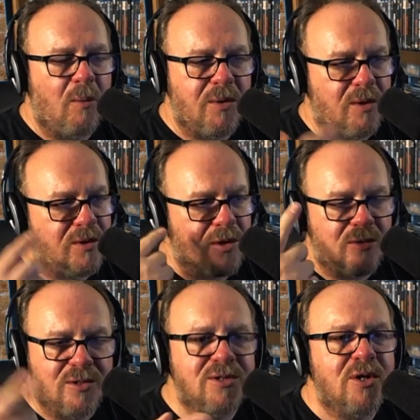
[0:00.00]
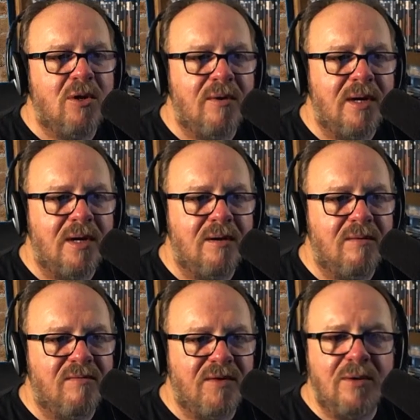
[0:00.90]
You're just hearing
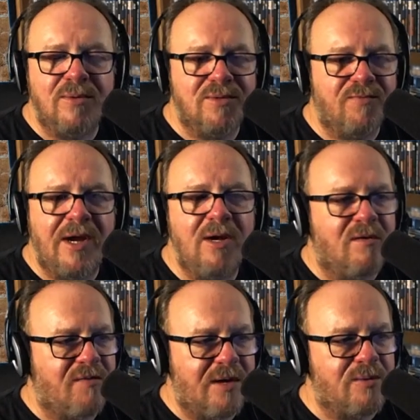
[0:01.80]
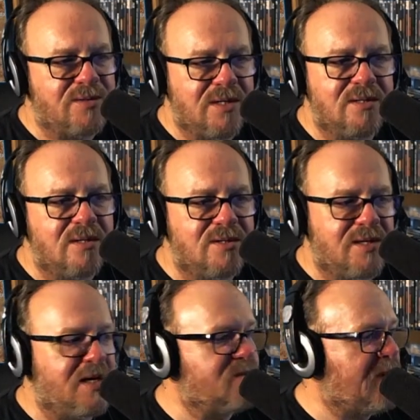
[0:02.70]
radio frequencies that this
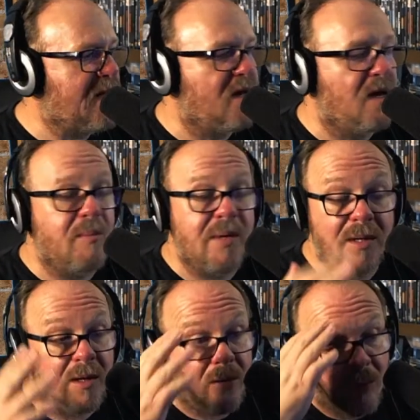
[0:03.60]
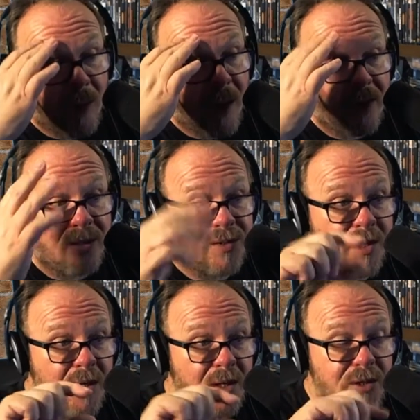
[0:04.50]
thing is picking up, and your mind is
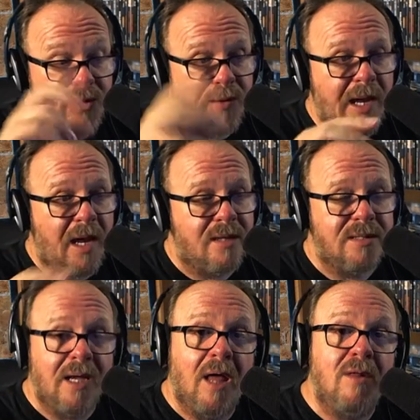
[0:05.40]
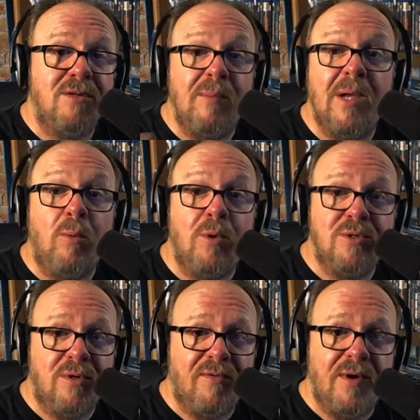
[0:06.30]
stringing it together to make
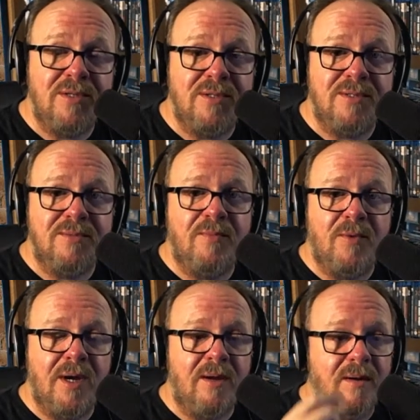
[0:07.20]
words or phrases, right?